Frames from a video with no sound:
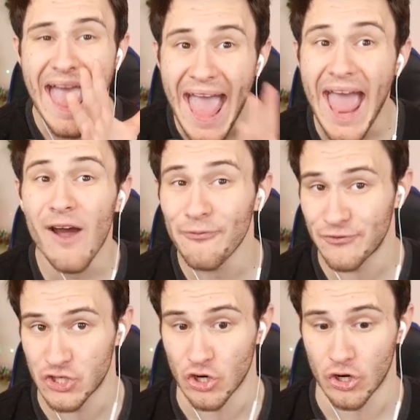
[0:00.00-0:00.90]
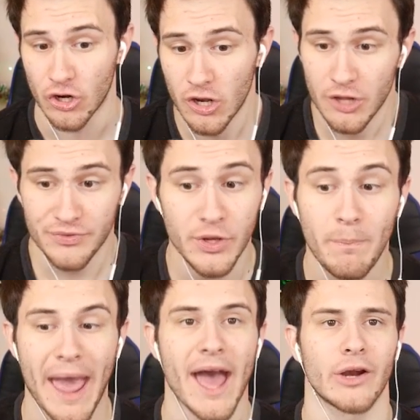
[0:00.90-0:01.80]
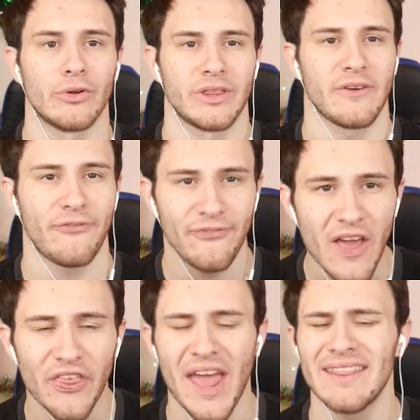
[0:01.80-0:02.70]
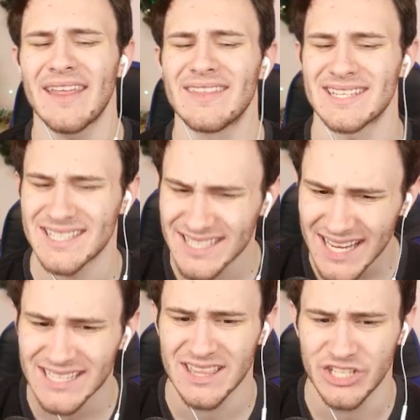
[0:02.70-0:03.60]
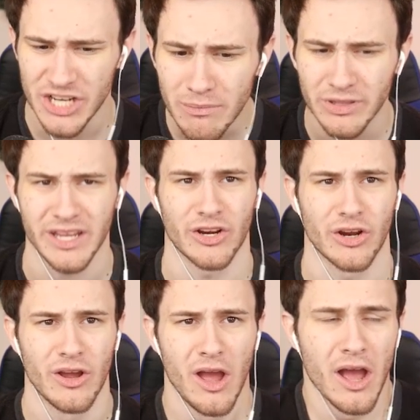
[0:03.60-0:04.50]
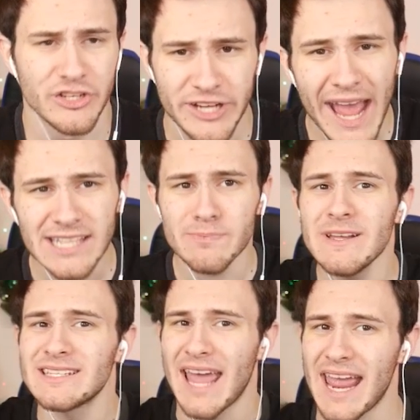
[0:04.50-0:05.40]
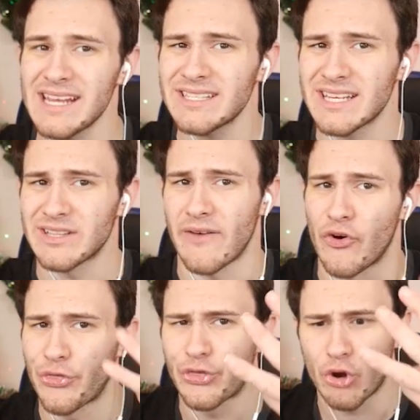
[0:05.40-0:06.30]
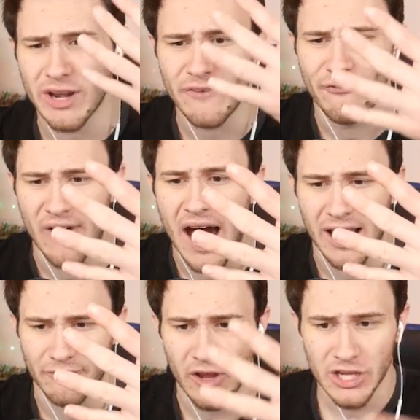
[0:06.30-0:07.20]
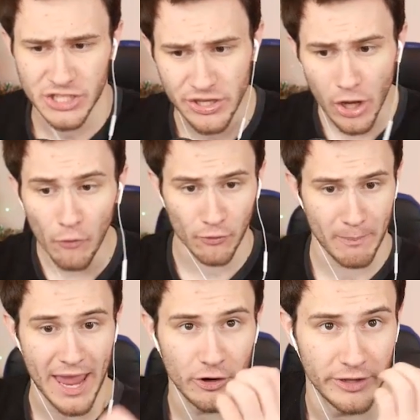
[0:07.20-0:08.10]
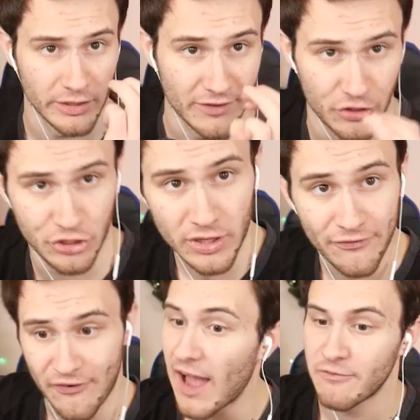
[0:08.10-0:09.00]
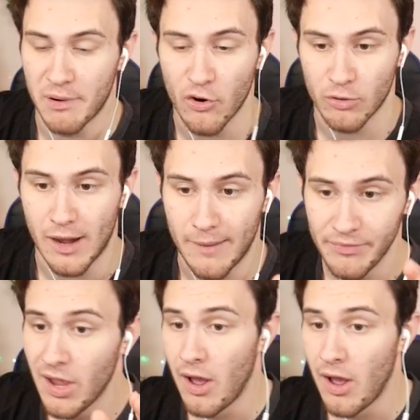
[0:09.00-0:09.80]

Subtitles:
after you battle the 5th and then the 6th, the gym leader. Jasmine's ace is level 35. So you go from battling a level 35 Pokemon,